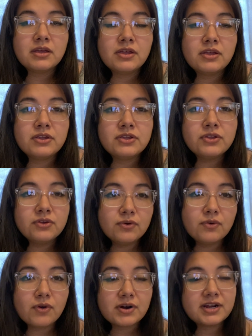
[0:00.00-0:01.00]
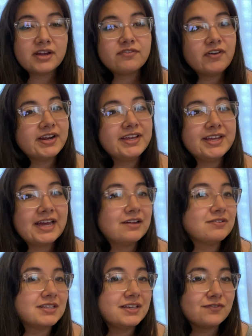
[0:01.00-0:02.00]
you are not finding
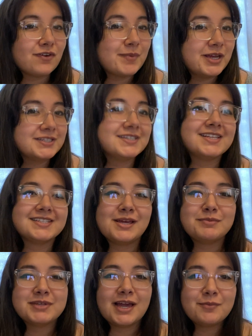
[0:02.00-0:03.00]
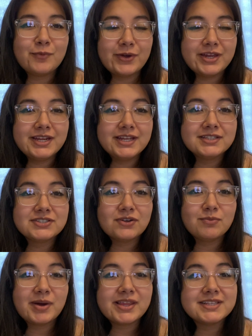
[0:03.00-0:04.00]
out the information at the same time we did. So
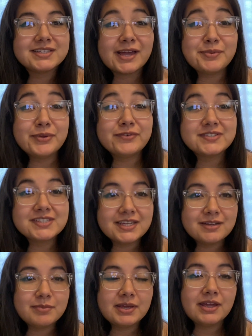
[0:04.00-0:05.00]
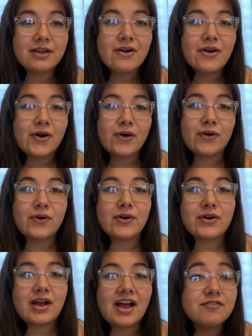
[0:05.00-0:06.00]
by the time you've seen me
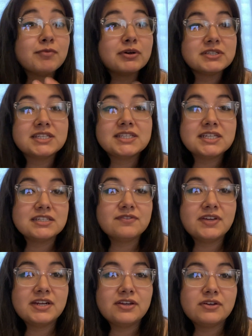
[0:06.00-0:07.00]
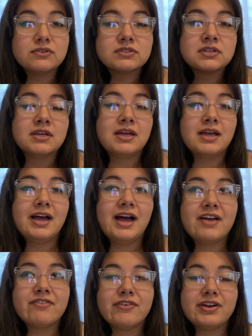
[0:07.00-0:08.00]
or I've posted these videos,
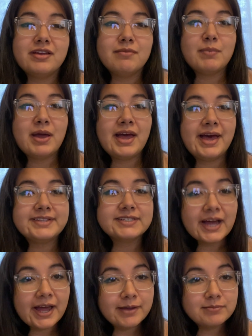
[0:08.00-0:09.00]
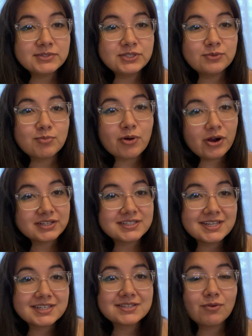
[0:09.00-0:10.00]
I've already had time to
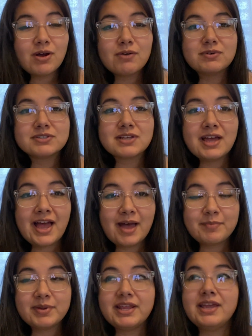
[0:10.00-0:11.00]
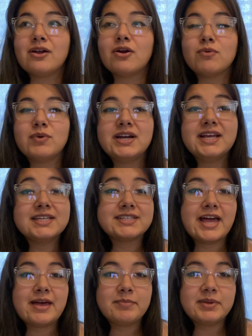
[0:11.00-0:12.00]
process what was happening or what is
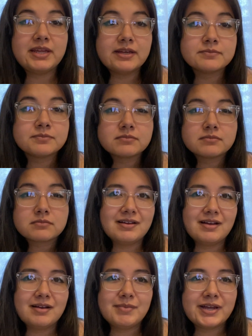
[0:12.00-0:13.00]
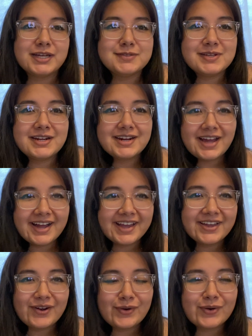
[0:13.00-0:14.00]
happening. My husband and I
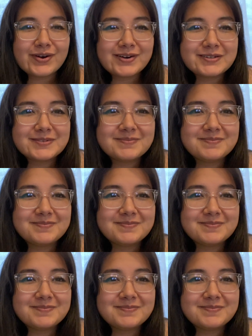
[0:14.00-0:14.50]
are